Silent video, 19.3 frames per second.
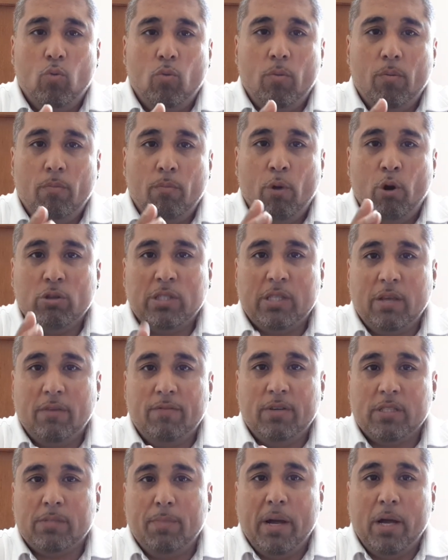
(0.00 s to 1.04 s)
Most of
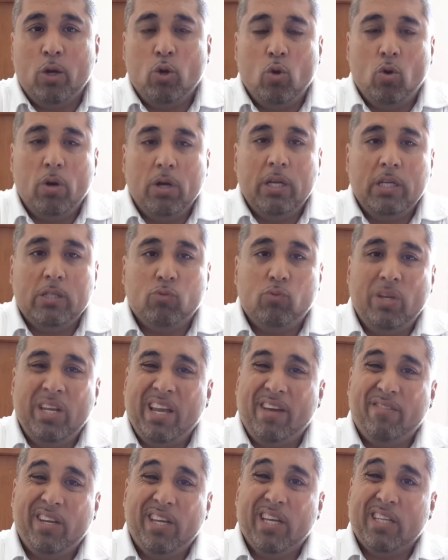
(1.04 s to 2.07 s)
us minorities, we
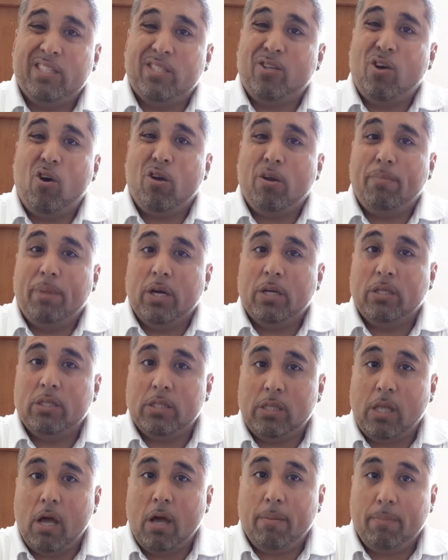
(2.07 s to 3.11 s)
never get taught about the
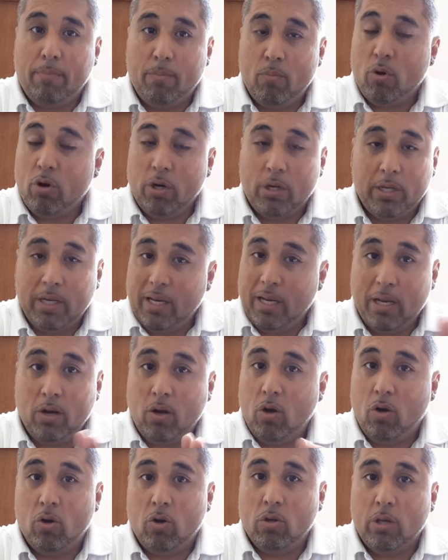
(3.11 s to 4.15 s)
stock market at
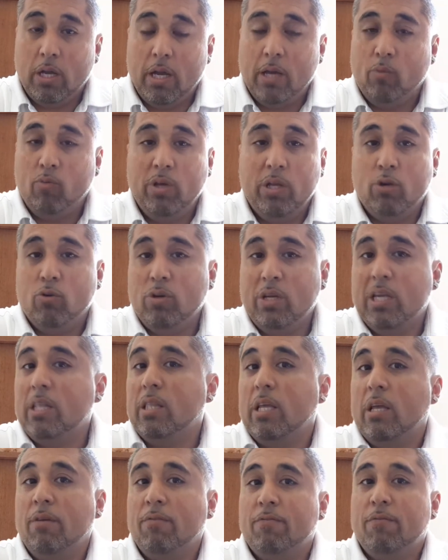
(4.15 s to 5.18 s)
all. Like, we don't get
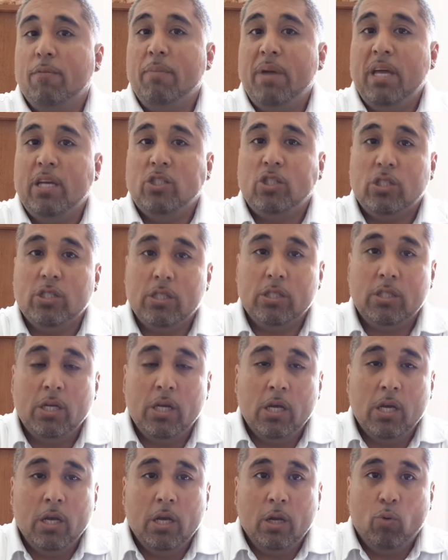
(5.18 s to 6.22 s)
the information.
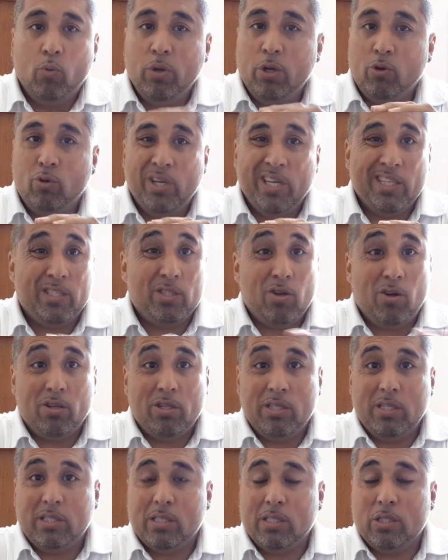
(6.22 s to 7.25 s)
We don't get
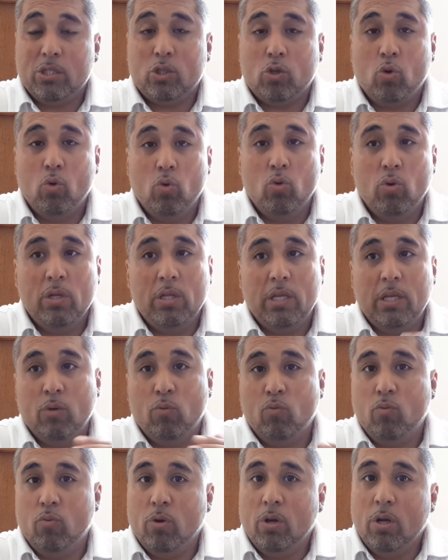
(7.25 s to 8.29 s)
taught this in school, and then,